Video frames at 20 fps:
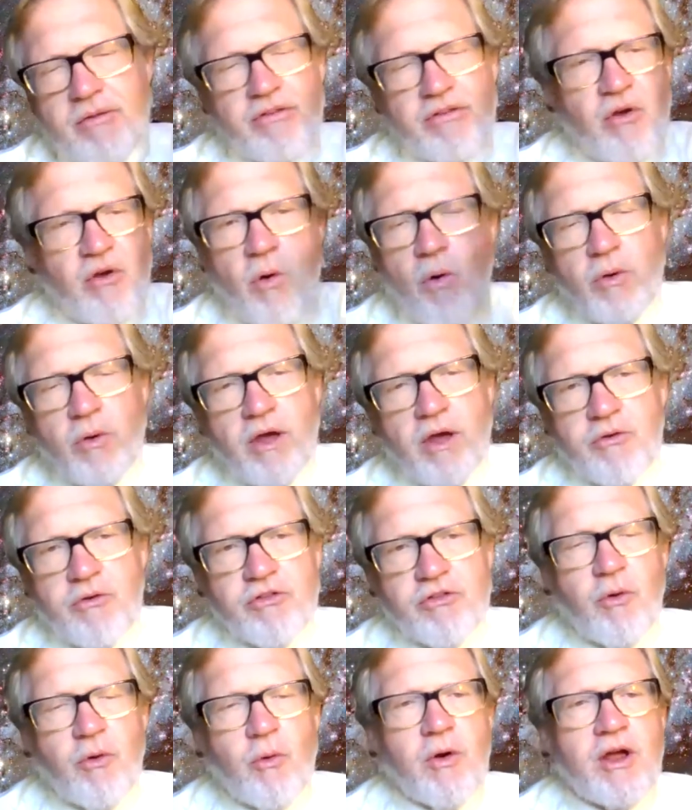know, that's a whole
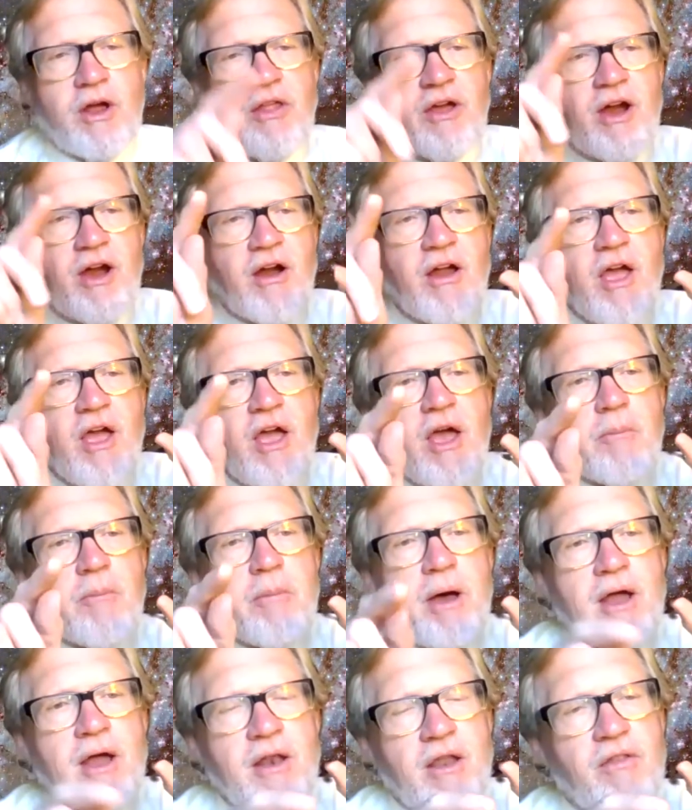nother story there.
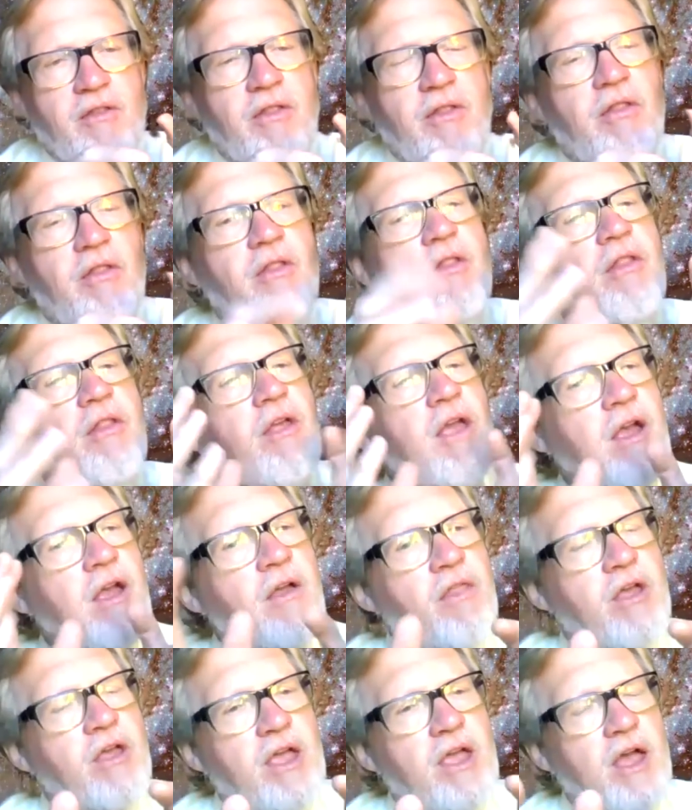But
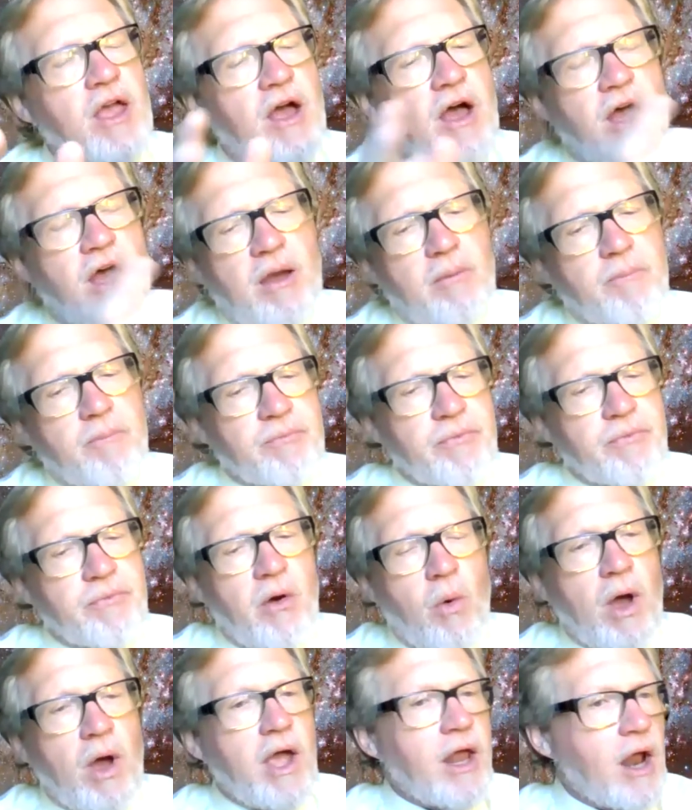in the um,
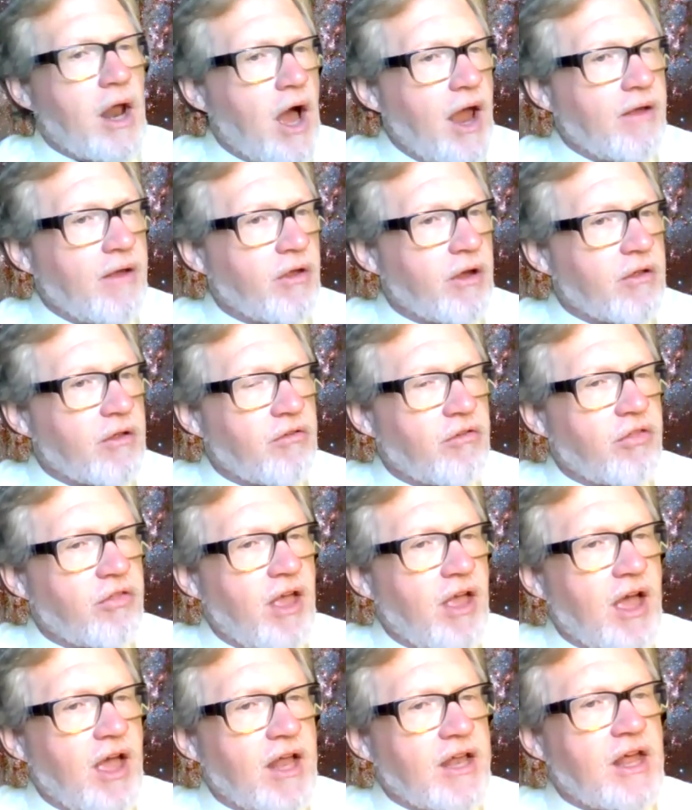Hawaiian Islands,
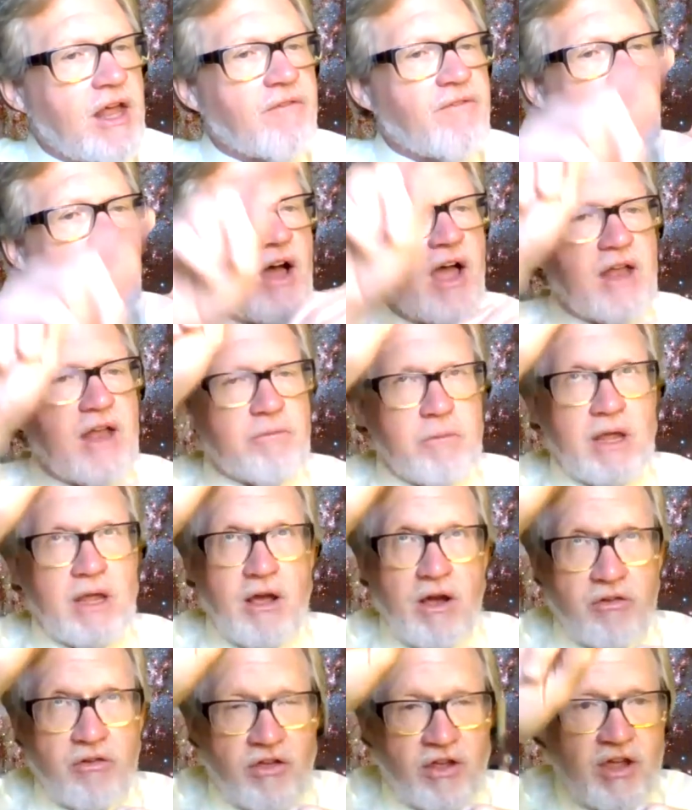they identified
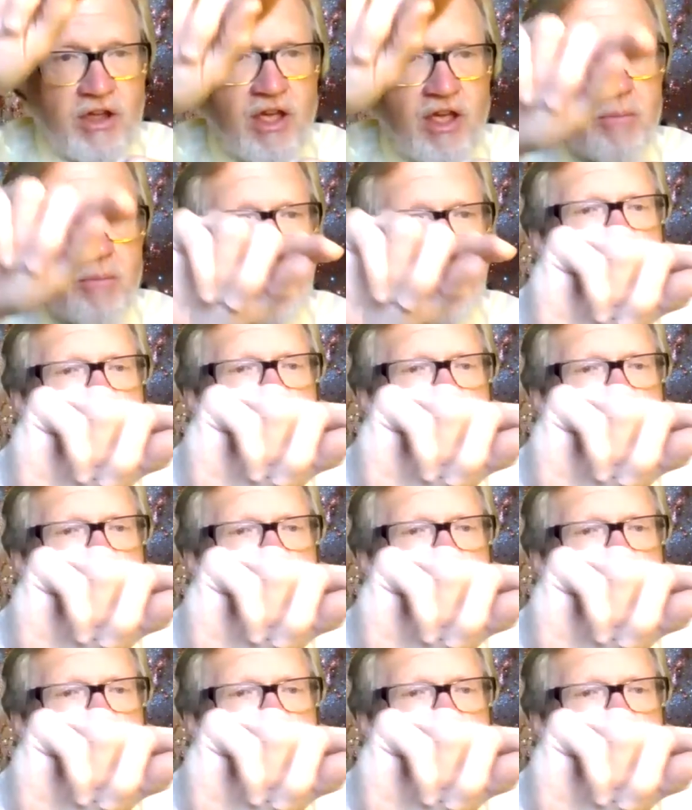because it comes